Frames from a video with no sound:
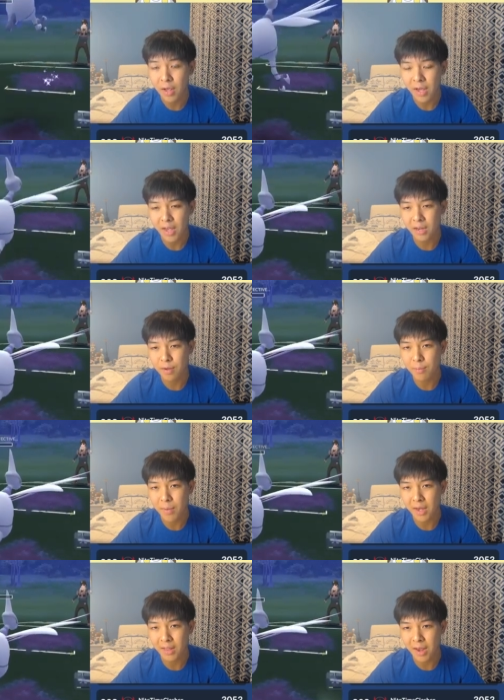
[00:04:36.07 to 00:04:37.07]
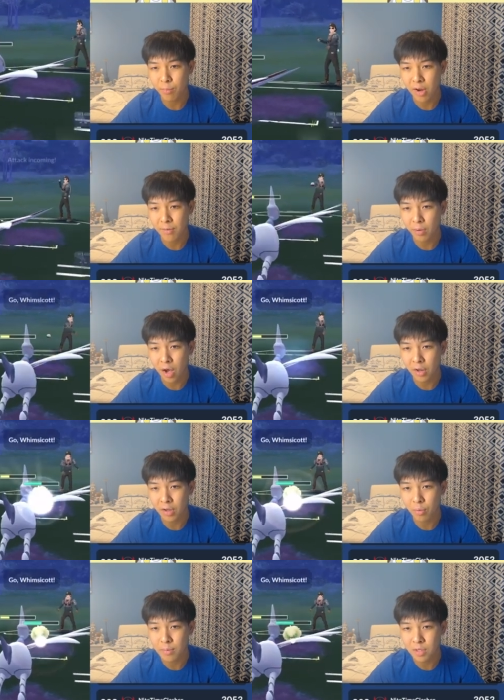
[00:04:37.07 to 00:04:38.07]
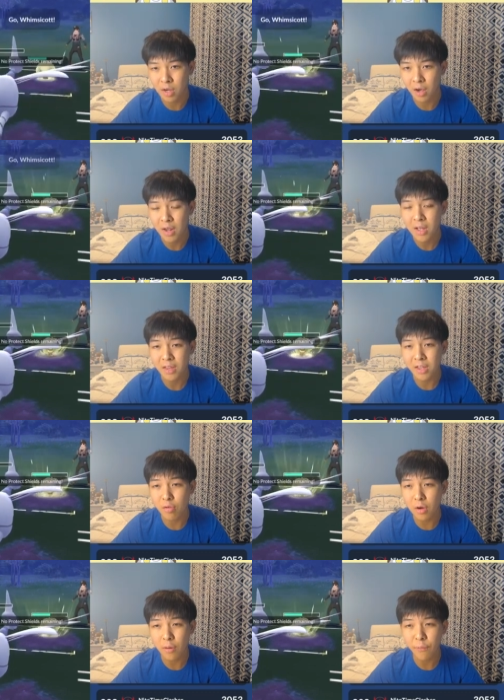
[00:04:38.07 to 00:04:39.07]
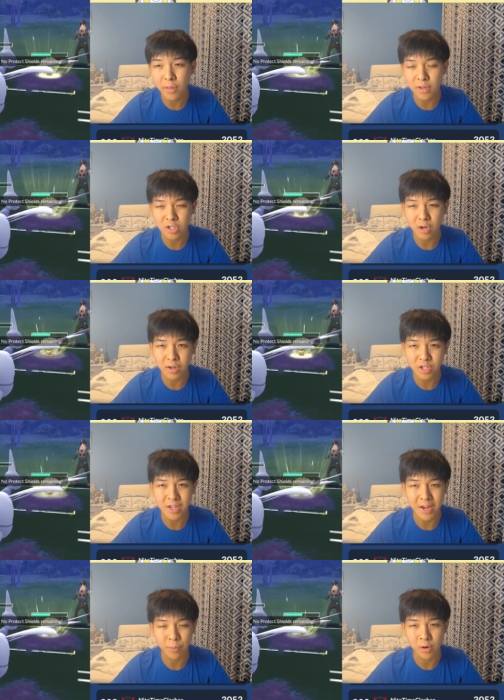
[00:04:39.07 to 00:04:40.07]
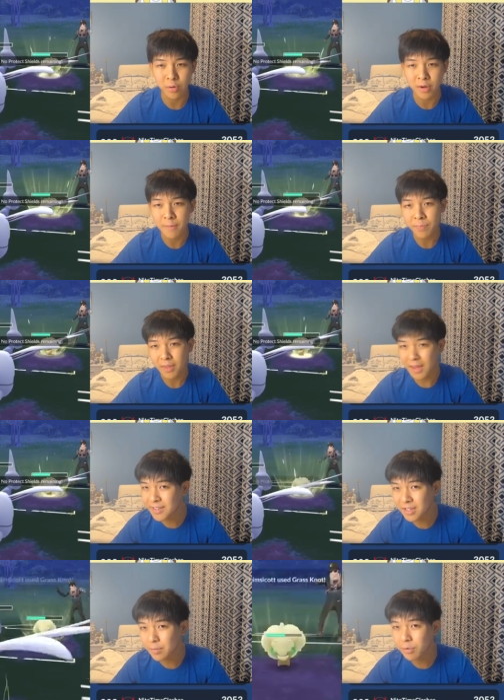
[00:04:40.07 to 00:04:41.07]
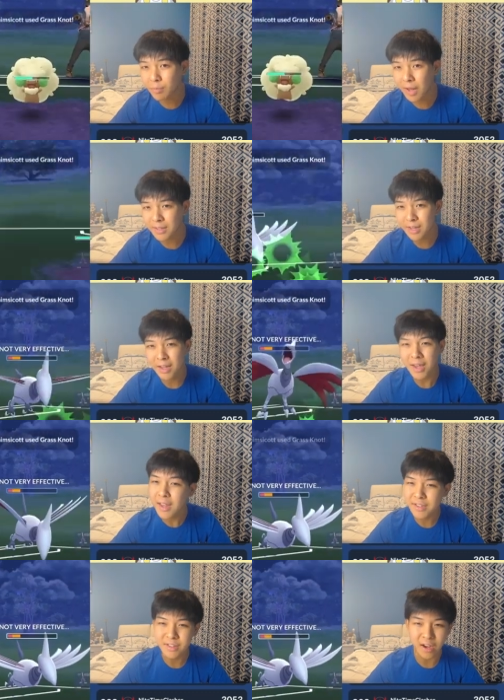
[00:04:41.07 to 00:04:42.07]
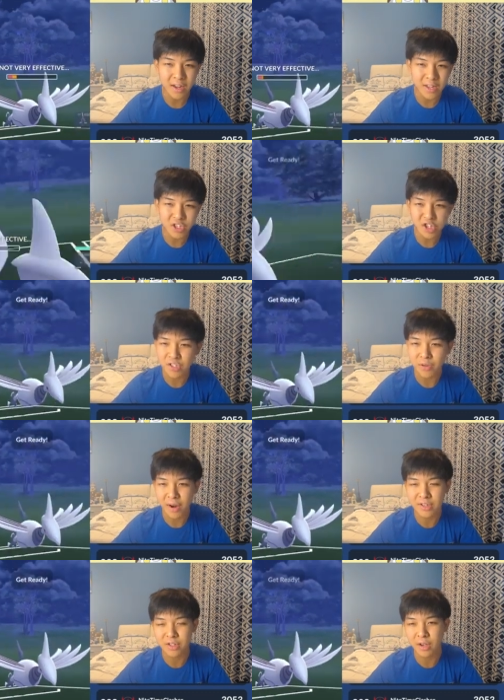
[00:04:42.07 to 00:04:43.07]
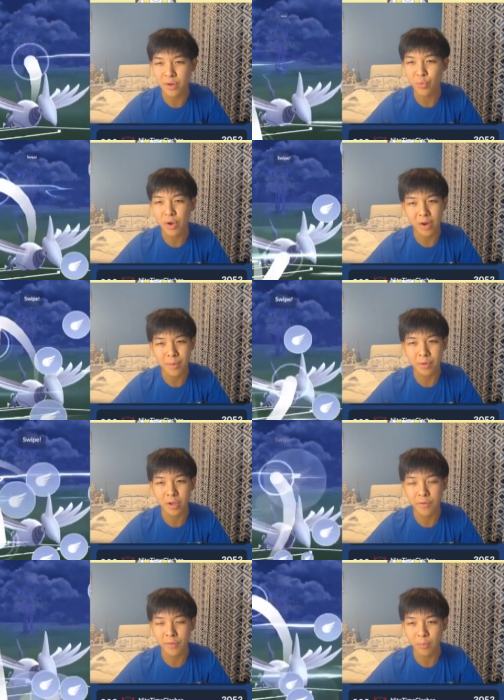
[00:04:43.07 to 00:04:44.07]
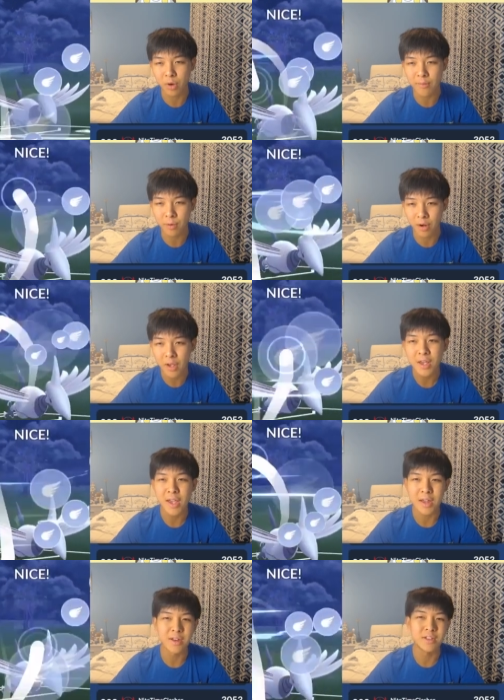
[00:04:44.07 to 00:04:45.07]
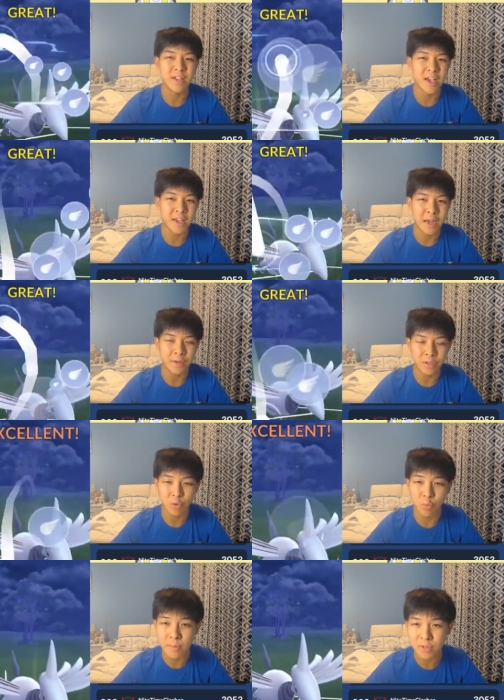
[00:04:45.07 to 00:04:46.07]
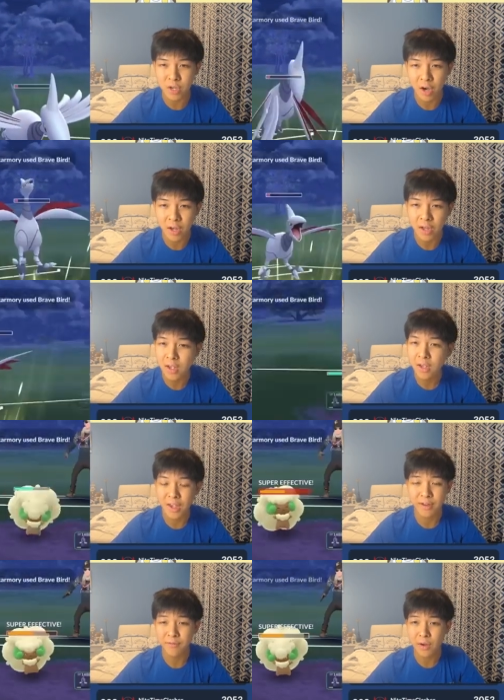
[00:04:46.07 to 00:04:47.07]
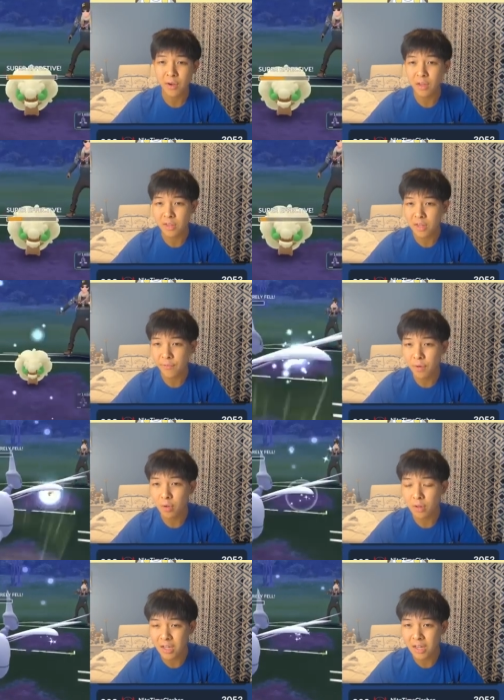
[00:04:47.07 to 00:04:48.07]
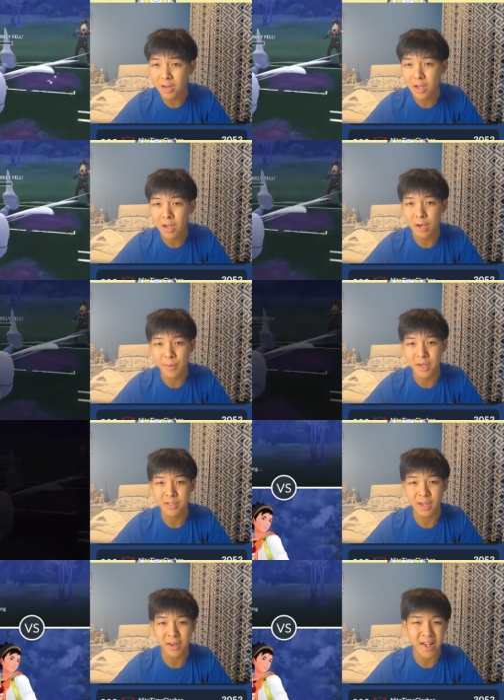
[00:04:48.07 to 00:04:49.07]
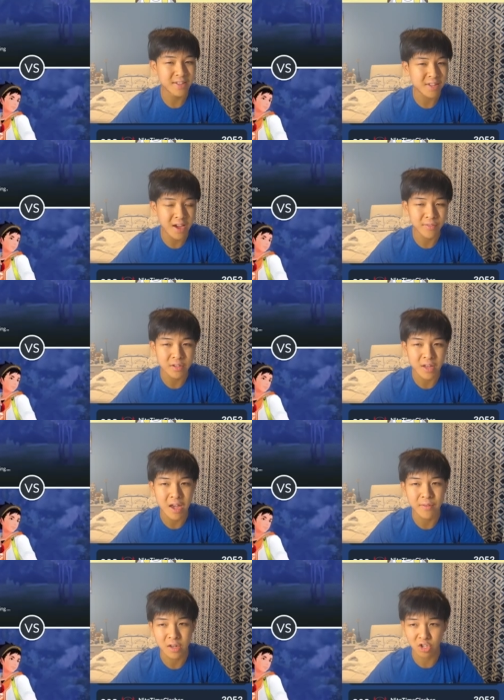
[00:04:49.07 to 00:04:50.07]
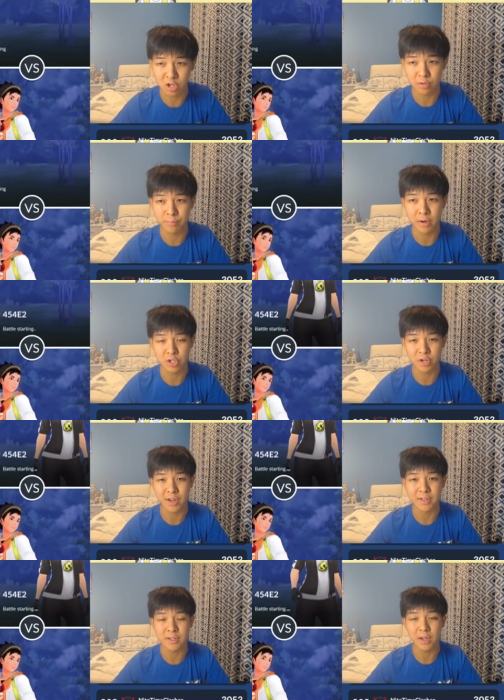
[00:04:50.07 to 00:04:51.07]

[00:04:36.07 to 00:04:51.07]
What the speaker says: and make that Brave Bird on the Whimsicott. They do go for the charge attack priority, Is this a Moonblast? It is not. It's just a Grass Knot, and we are able to go for the Brave Bird and take out the Whimsicott. Again, very difficult lead because, again, S-Cap doesn't have any charging pressure against it